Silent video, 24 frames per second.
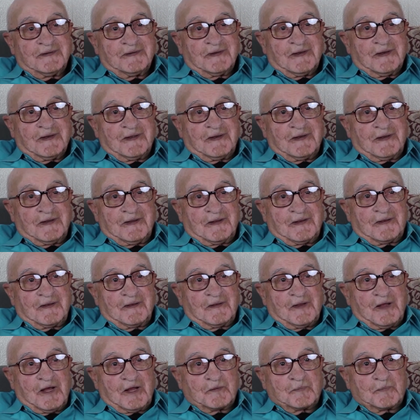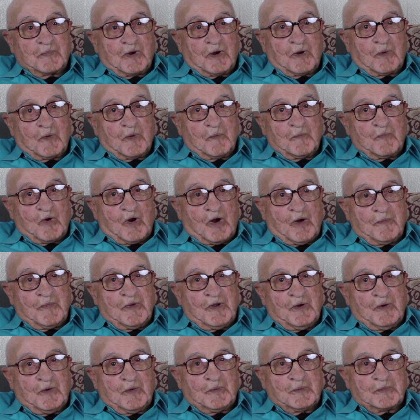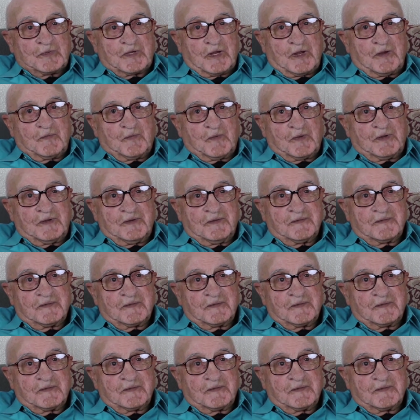And I think that's probably what brought me home safely,